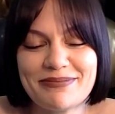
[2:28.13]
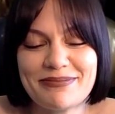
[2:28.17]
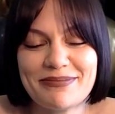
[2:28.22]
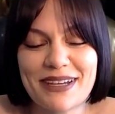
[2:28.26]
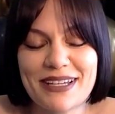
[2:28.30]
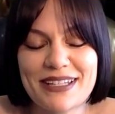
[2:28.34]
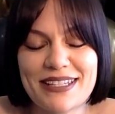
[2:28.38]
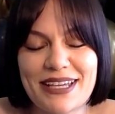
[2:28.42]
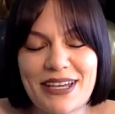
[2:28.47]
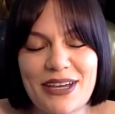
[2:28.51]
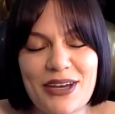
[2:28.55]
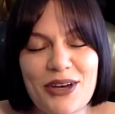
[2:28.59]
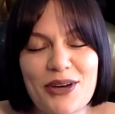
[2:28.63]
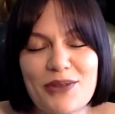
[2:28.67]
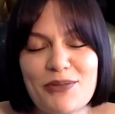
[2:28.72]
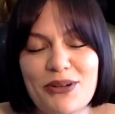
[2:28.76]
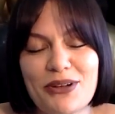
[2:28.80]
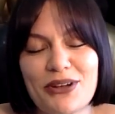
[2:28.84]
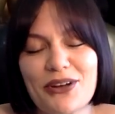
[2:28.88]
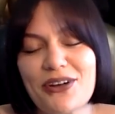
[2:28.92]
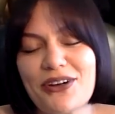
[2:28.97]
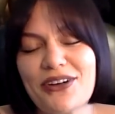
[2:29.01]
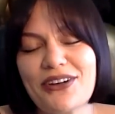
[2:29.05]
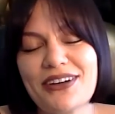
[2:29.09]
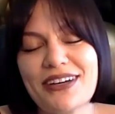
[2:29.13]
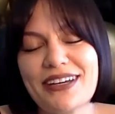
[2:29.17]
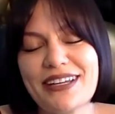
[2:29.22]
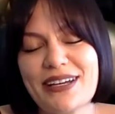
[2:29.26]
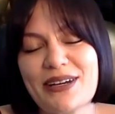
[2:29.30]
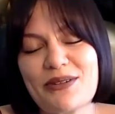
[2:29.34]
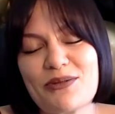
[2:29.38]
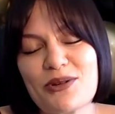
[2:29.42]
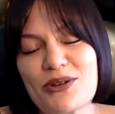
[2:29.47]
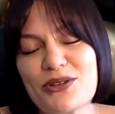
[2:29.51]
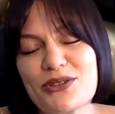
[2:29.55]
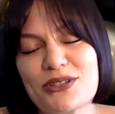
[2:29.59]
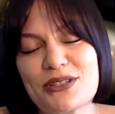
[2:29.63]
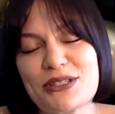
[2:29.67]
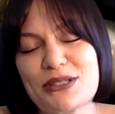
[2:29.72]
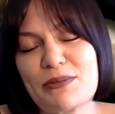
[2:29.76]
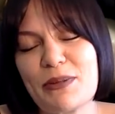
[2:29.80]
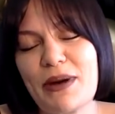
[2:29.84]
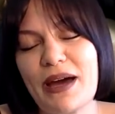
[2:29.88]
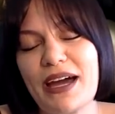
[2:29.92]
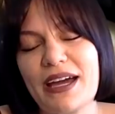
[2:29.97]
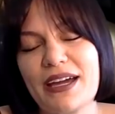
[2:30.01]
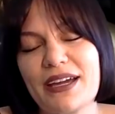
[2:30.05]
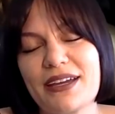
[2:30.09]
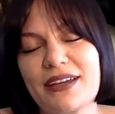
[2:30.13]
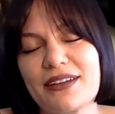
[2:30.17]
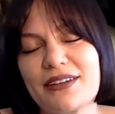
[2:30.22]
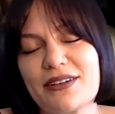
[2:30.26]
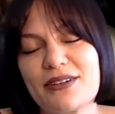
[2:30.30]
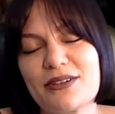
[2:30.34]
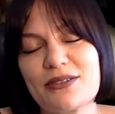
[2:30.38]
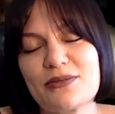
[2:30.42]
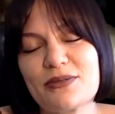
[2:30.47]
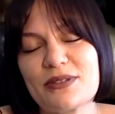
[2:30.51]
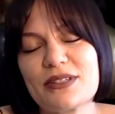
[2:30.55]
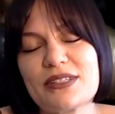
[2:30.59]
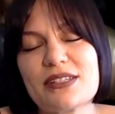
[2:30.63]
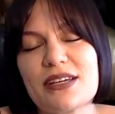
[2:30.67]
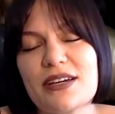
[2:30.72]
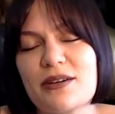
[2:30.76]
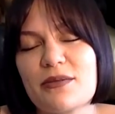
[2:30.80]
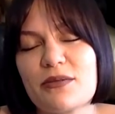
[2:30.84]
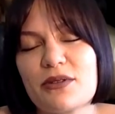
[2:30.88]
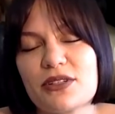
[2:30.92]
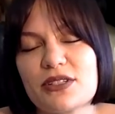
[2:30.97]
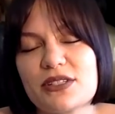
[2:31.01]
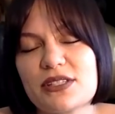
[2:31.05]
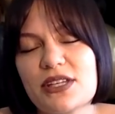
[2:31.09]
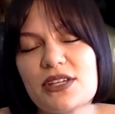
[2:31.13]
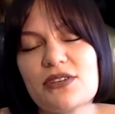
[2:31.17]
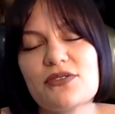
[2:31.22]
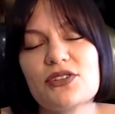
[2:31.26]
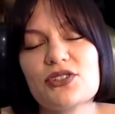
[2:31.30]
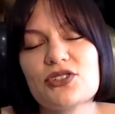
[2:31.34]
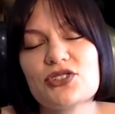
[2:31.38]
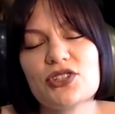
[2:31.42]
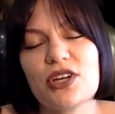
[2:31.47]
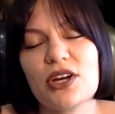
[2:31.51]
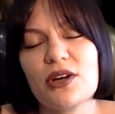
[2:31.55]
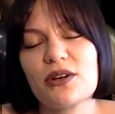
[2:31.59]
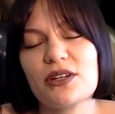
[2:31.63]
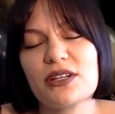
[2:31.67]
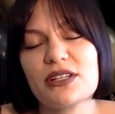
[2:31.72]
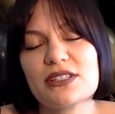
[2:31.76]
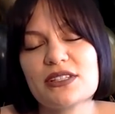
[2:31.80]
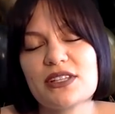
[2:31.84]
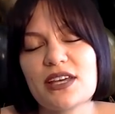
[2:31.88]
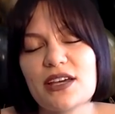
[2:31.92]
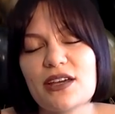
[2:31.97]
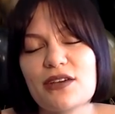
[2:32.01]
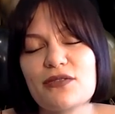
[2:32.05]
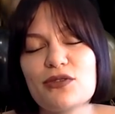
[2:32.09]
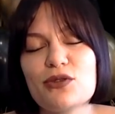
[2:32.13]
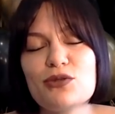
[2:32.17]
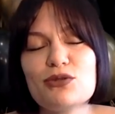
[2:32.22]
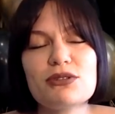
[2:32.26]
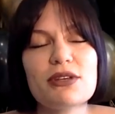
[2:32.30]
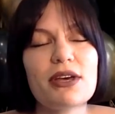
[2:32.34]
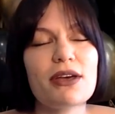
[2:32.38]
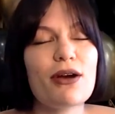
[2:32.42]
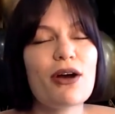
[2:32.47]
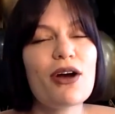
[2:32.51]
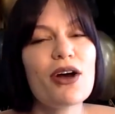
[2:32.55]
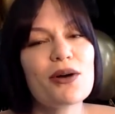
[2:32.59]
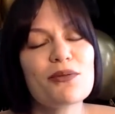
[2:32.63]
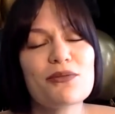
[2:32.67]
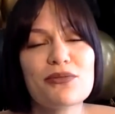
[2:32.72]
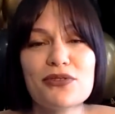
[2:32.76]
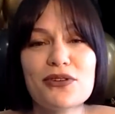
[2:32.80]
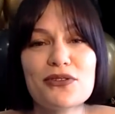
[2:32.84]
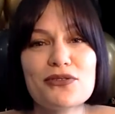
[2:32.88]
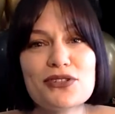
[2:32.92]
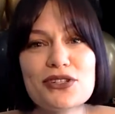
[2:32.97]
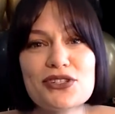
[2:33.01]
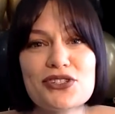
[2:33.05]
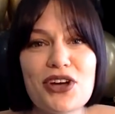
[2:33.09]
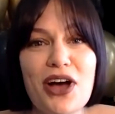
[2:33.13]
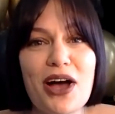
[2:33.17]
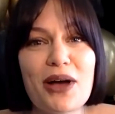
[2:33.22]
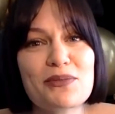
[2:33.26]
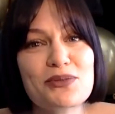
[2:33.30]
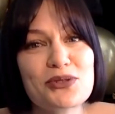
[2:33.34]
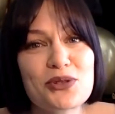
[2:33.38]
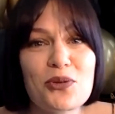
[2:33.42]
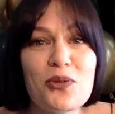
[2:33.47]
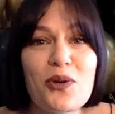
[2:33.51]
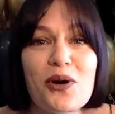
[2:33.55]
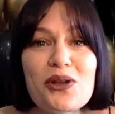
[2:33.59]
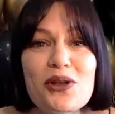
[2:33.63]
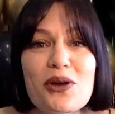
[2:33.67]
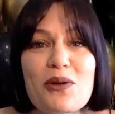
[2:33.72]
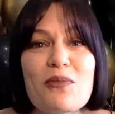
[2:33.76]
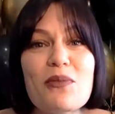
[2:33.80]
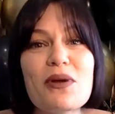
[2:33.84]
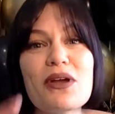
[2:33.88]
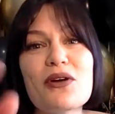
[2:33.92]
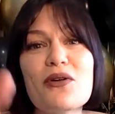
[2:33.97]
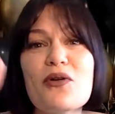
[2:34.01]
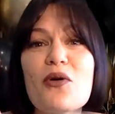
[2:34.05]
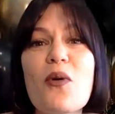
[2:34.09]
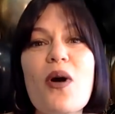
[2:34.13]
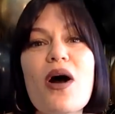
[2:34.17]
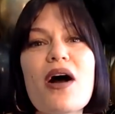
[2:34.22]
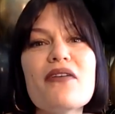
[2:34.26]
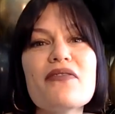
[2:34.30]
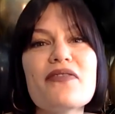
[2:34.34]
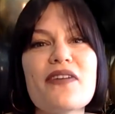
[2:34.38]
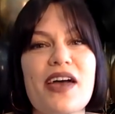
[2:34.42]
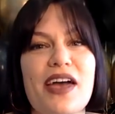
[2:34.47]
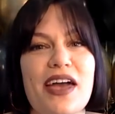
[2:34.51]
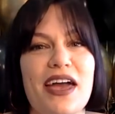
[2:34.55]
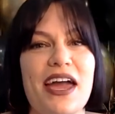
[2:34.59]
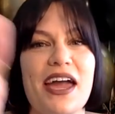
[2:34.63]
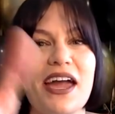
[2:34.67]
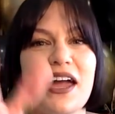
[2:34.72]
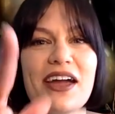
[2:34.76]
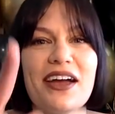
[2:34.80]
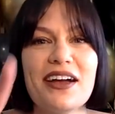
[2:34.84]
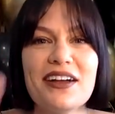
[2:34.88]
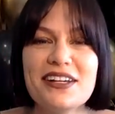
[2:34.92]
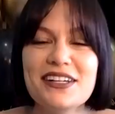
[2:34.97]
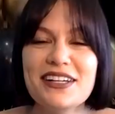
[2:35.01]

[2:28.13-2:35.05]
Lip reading: I say a lot, and I watch this back, and it's like I'm on a TV show, and it's like, if you say 50 times, you're in a microwave.